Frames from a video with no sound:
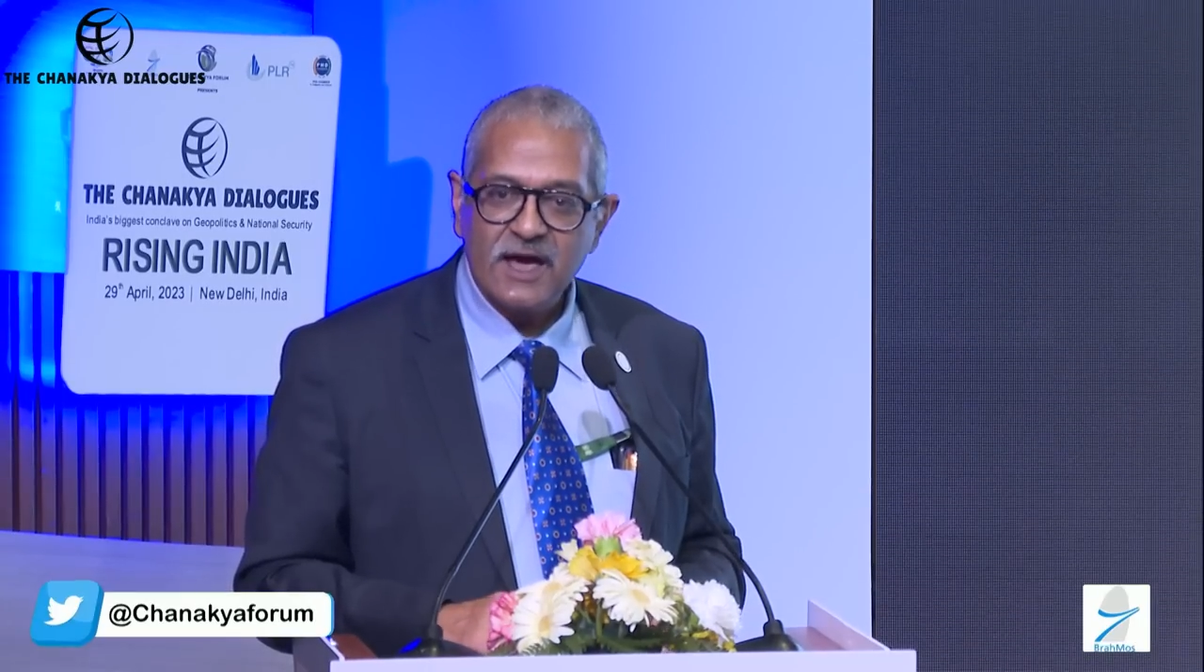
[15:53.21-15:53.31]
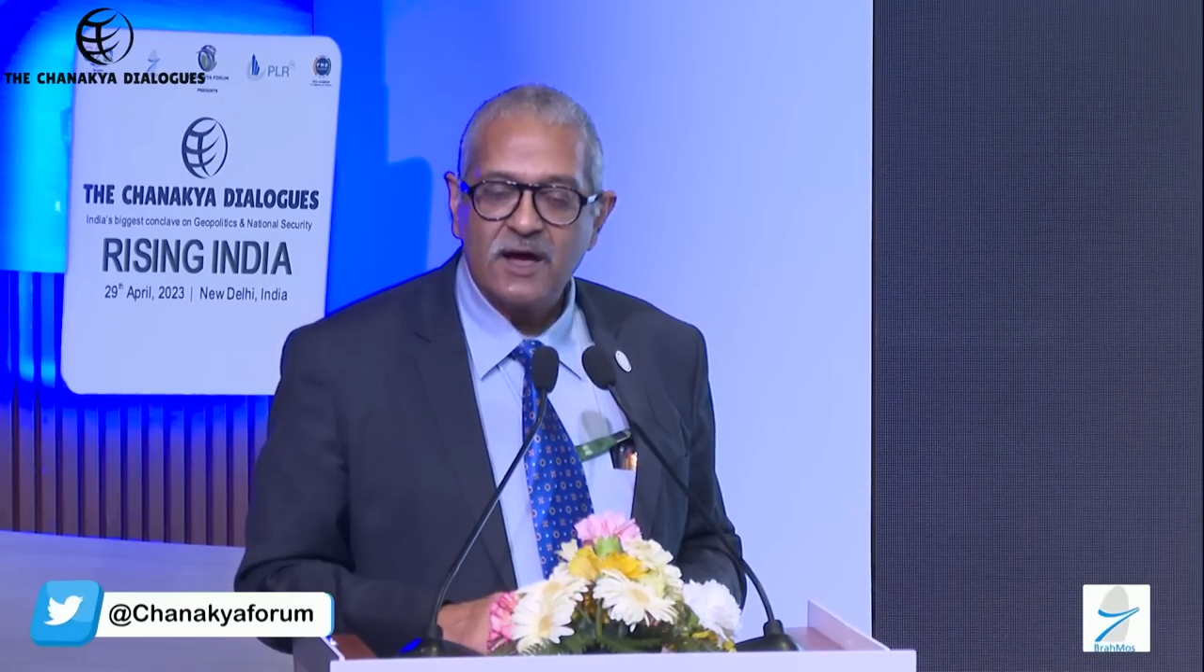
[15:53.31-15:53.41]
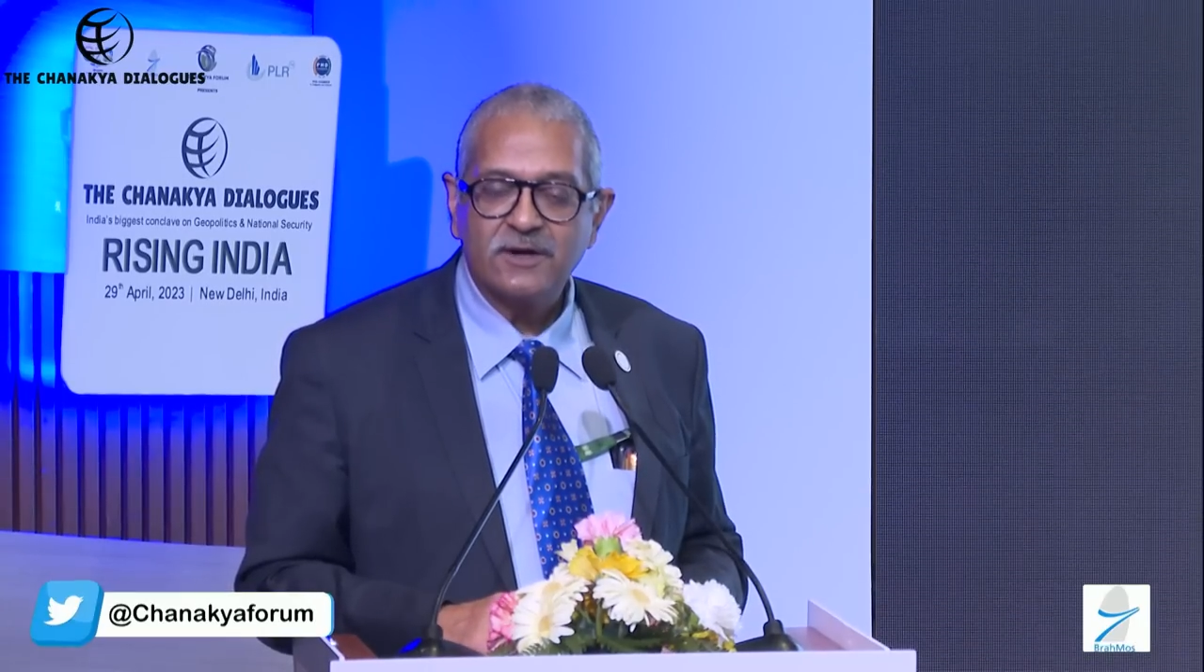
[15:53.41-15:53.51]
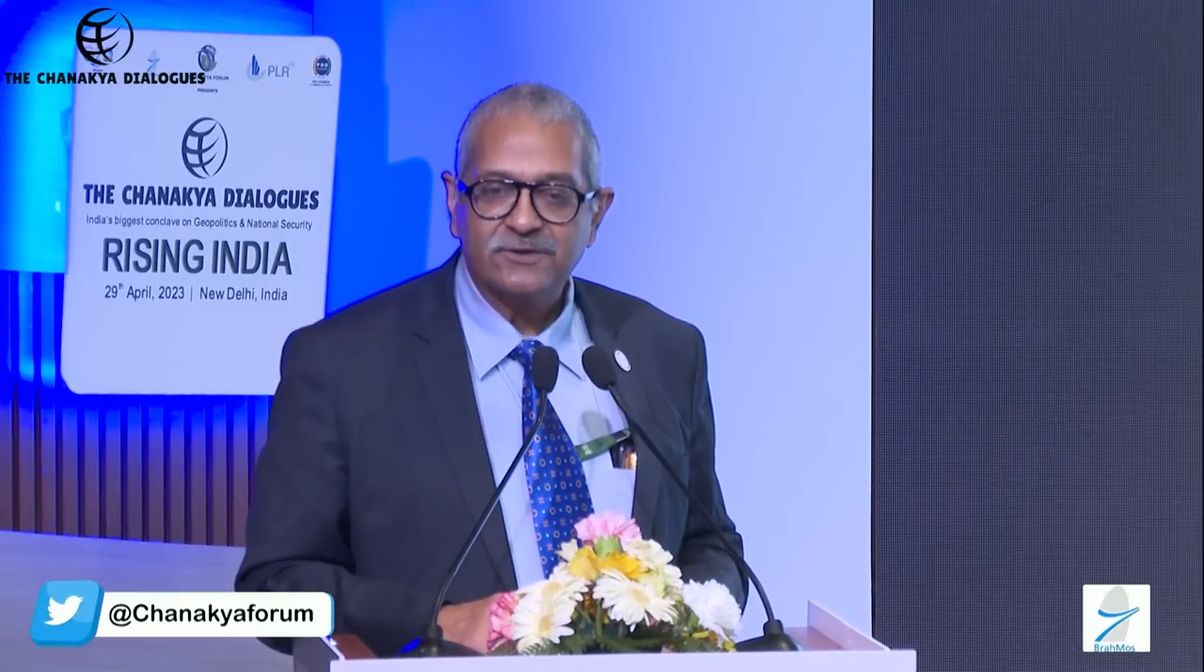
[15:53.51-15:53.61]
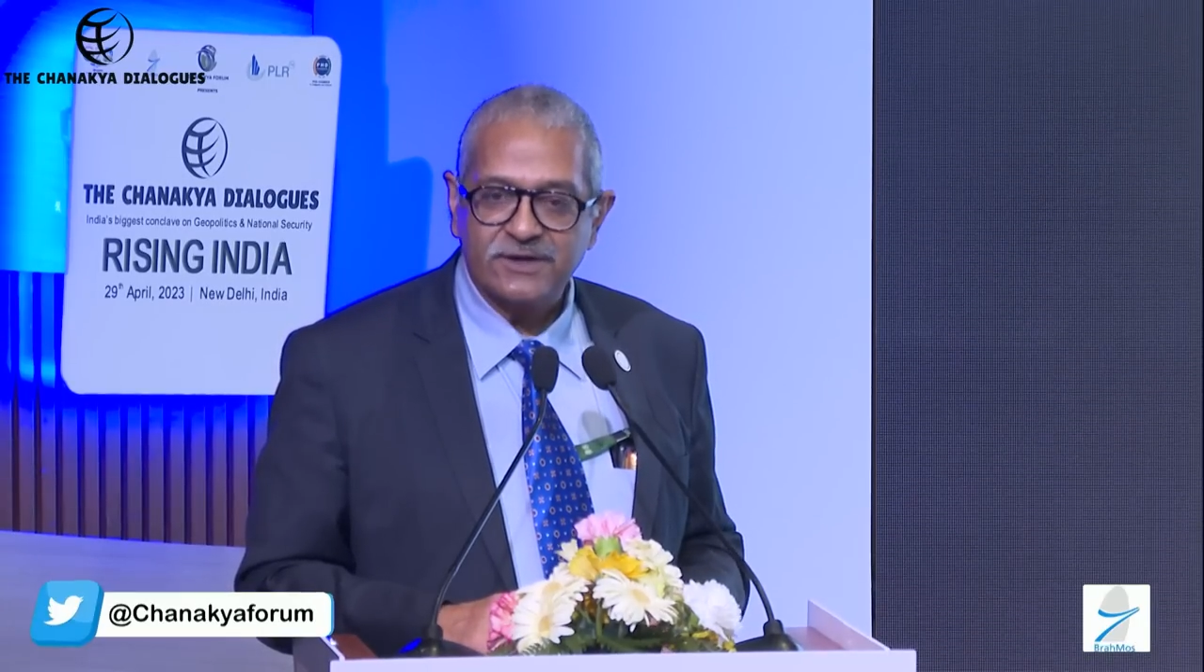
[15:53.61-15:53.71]

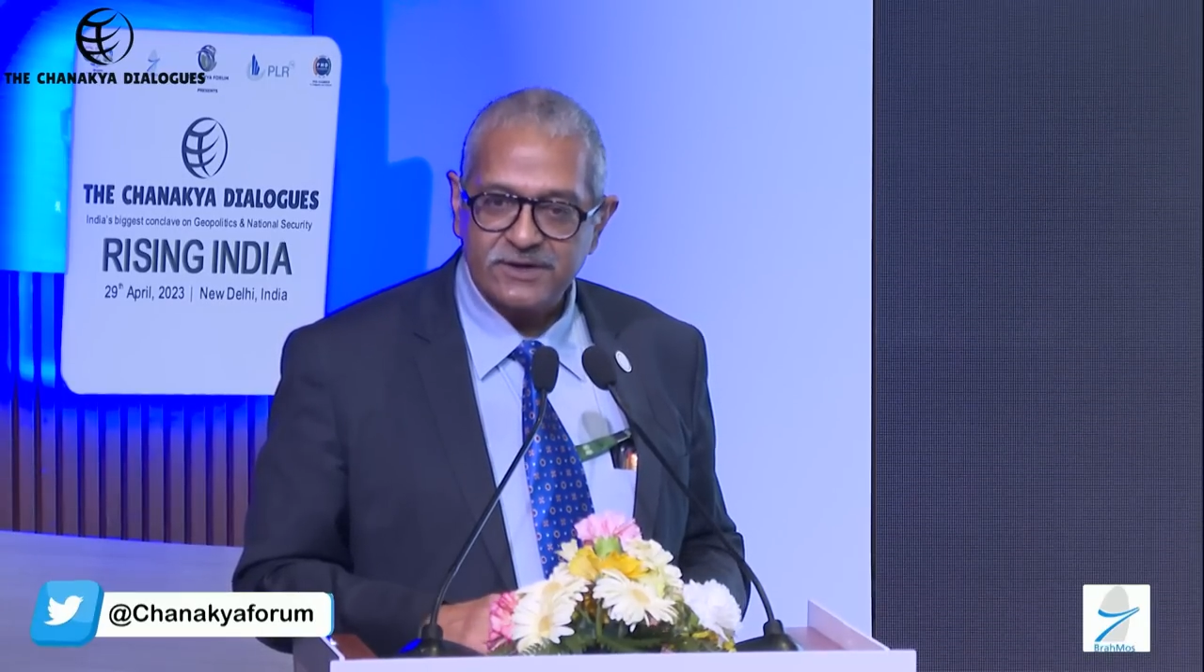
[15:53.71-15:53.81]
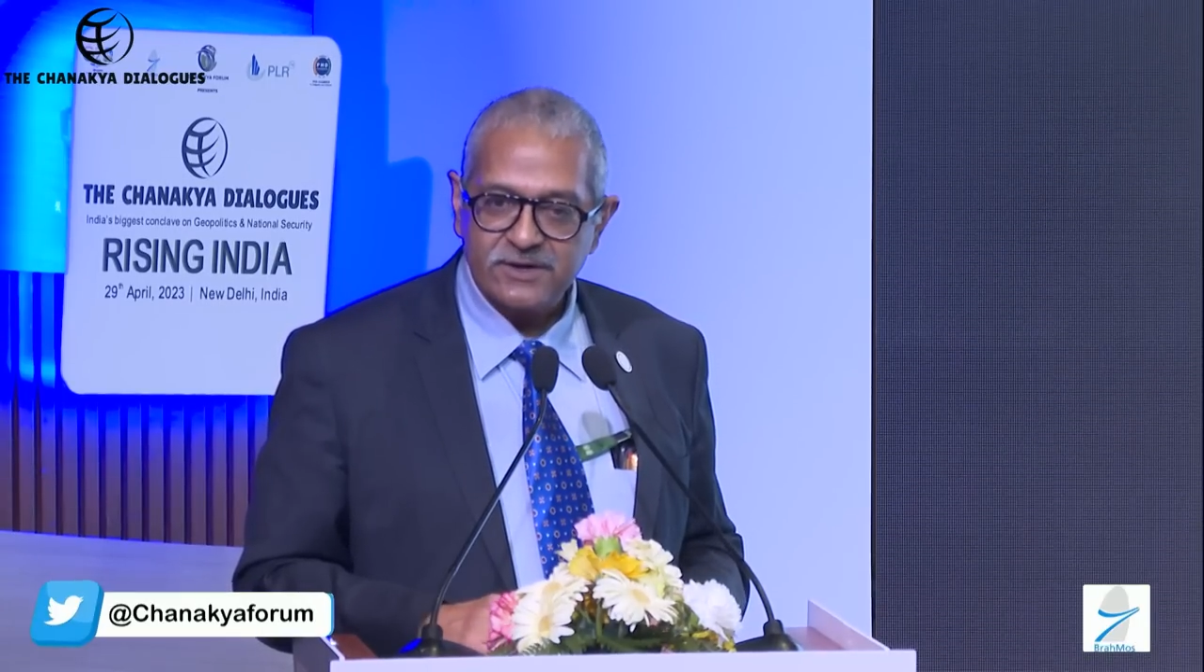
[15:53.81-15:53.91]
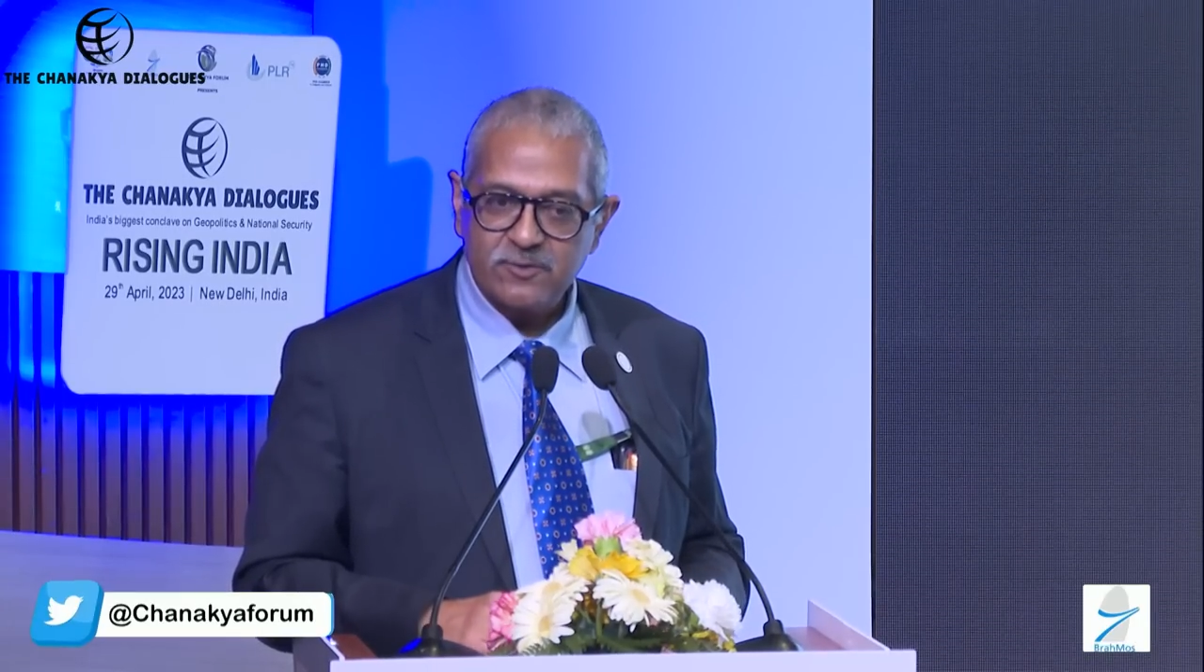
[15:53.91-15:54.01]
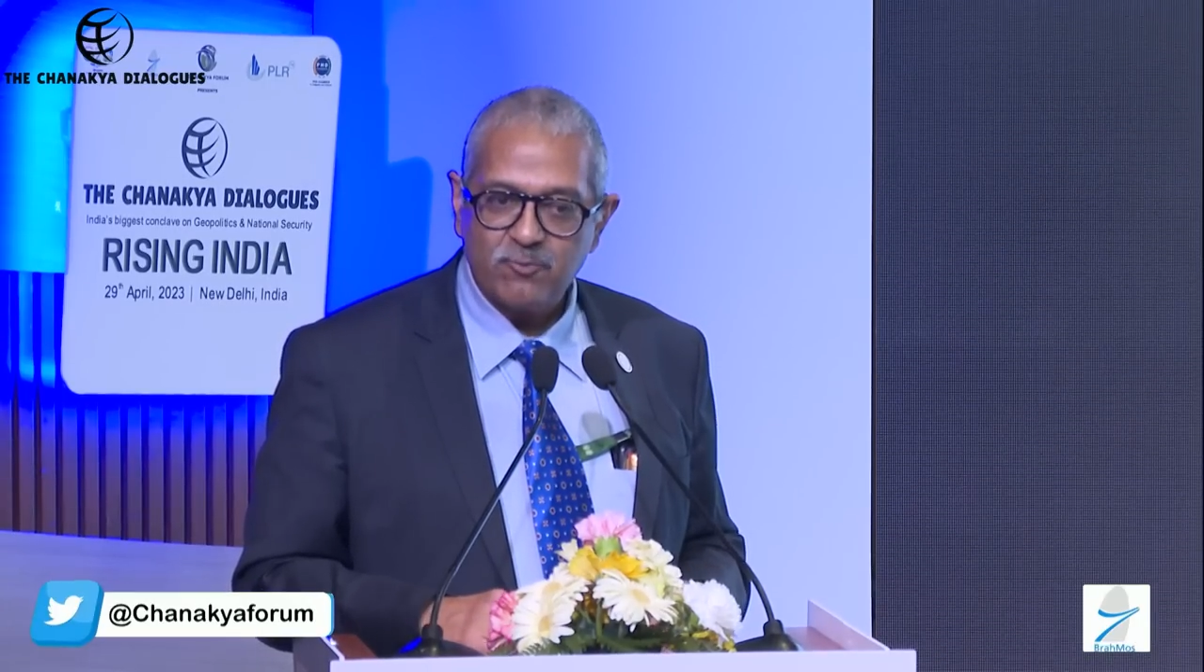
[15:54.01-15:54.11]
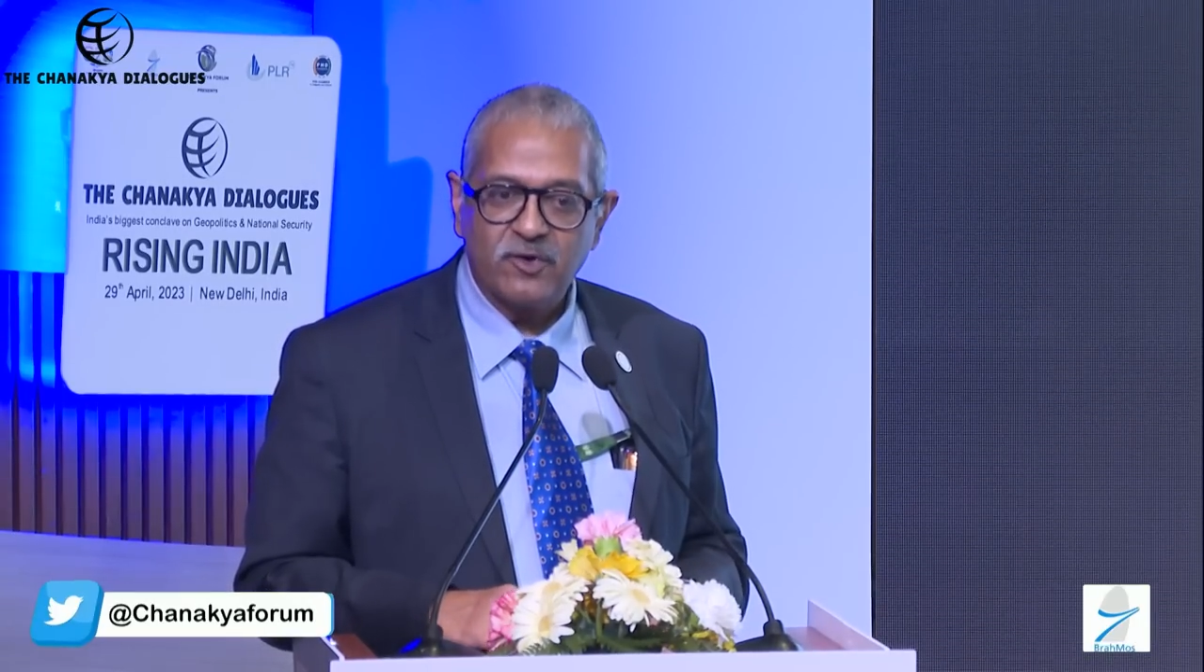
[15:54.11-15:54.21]
are threatened